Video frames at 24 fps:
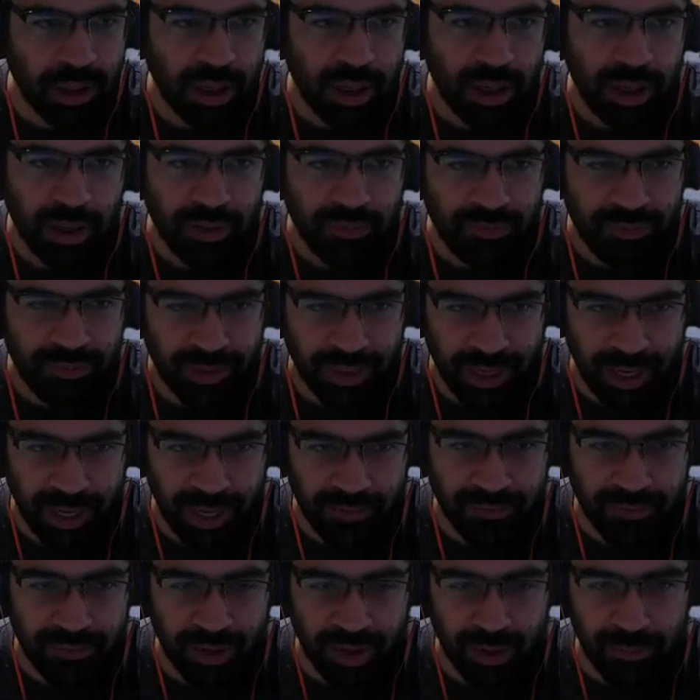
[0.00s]
We
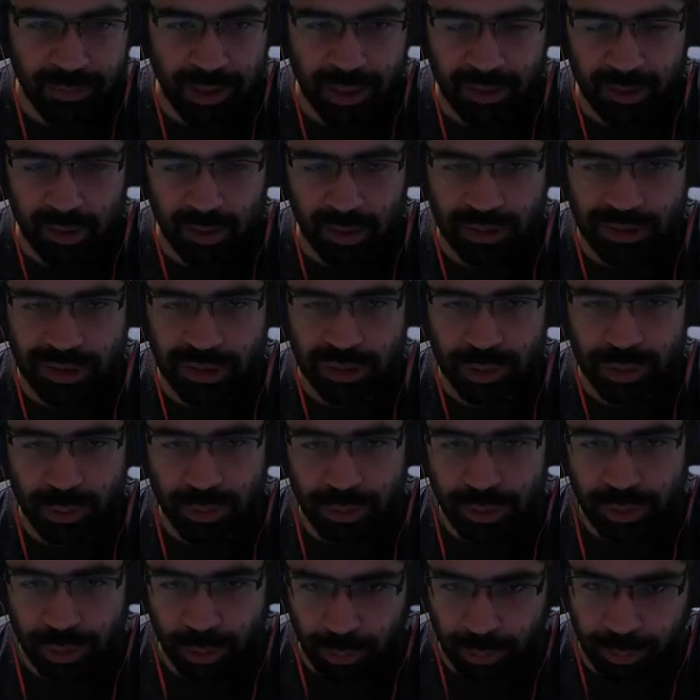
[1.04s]
have come across 2
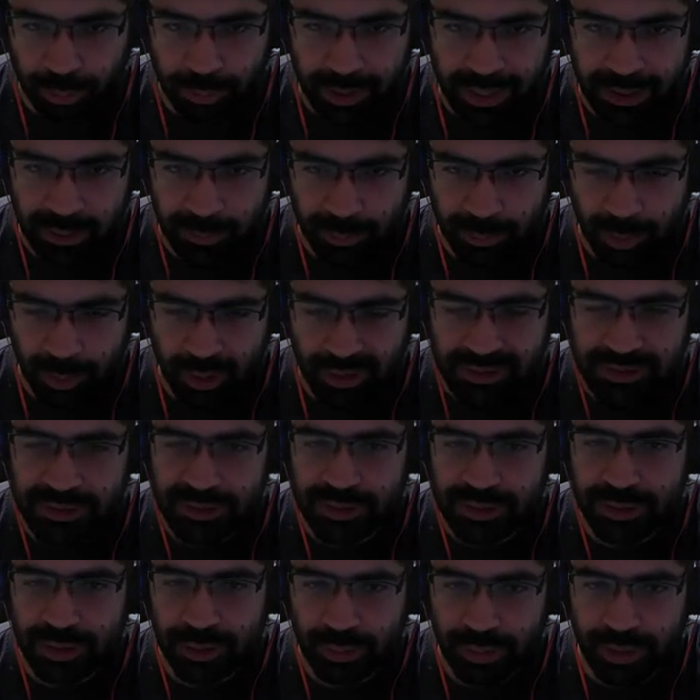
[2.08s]
new endpoints
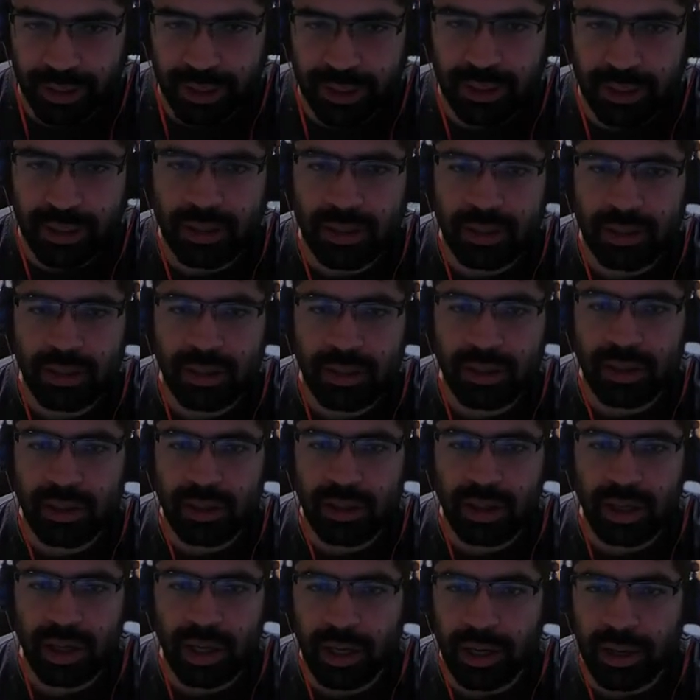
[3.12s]
during
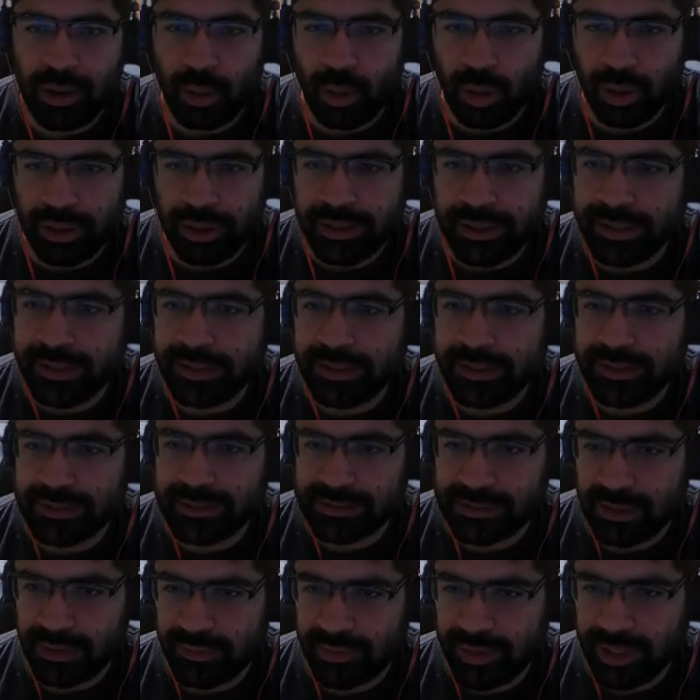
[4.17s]
a content
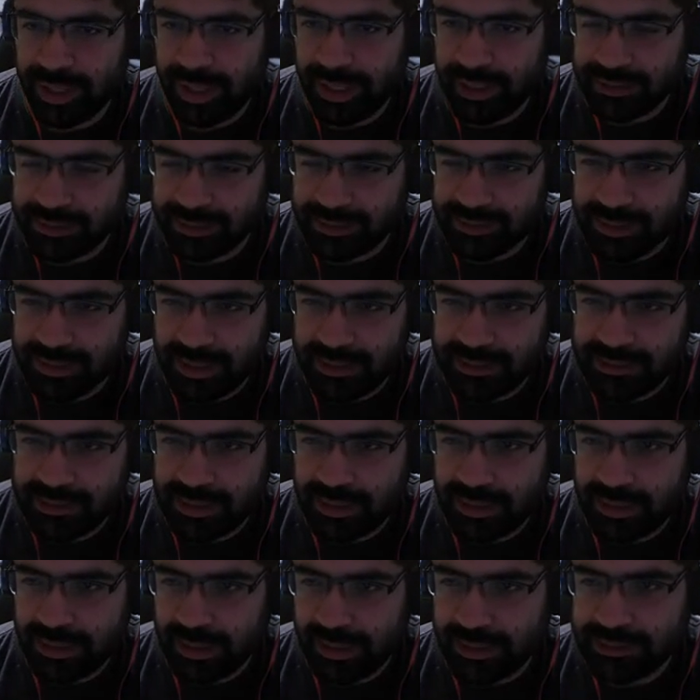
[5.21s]
discovery exercise
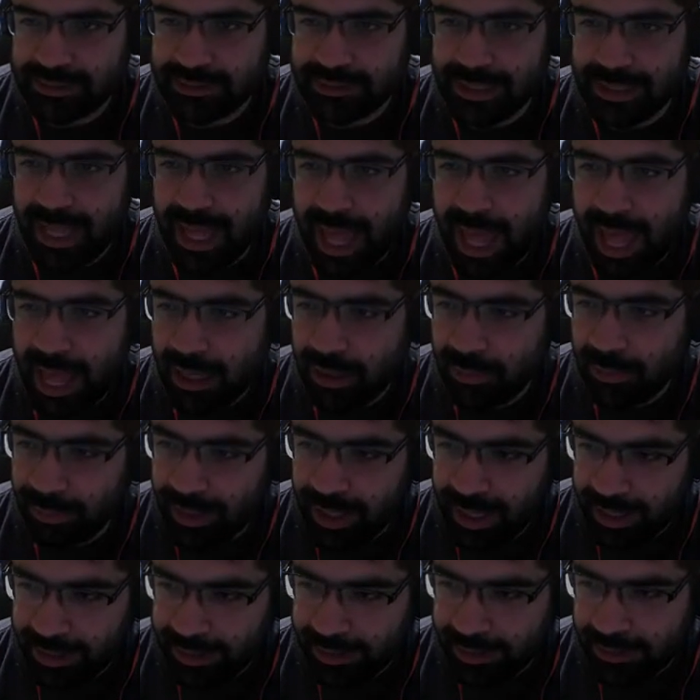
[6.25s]
against the Acme
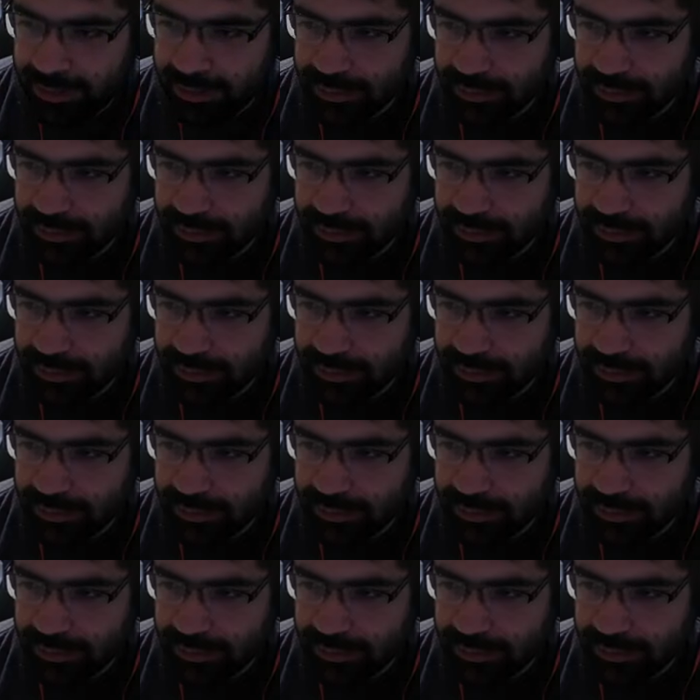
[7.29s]
IT.